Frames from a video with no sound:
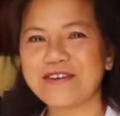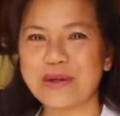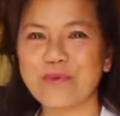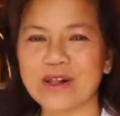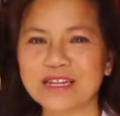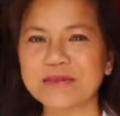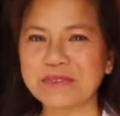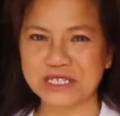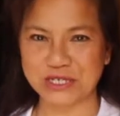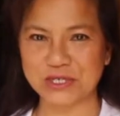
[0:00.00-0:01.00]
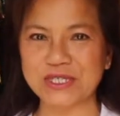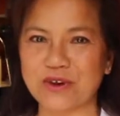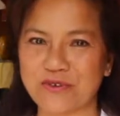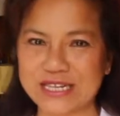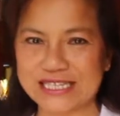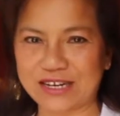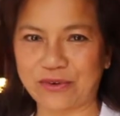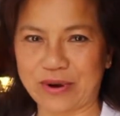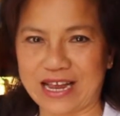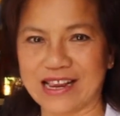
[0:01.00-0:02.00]
and welcome to Sonrisa
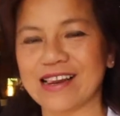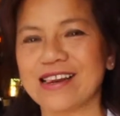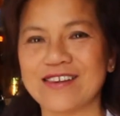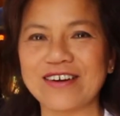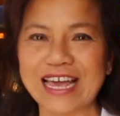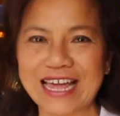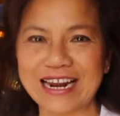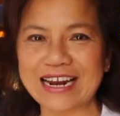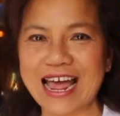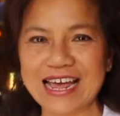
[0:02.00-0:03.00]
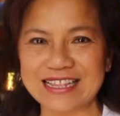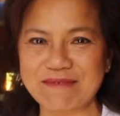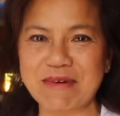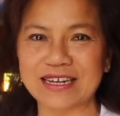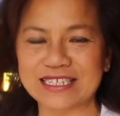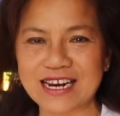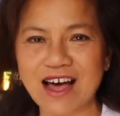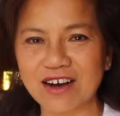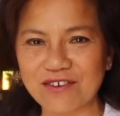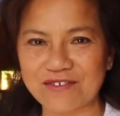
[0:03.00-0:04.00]
Grill, located at the
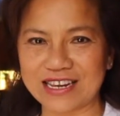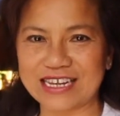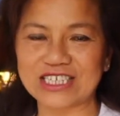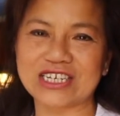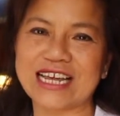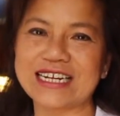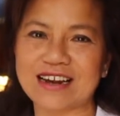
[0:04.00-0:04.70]
MonteLago Village, Lake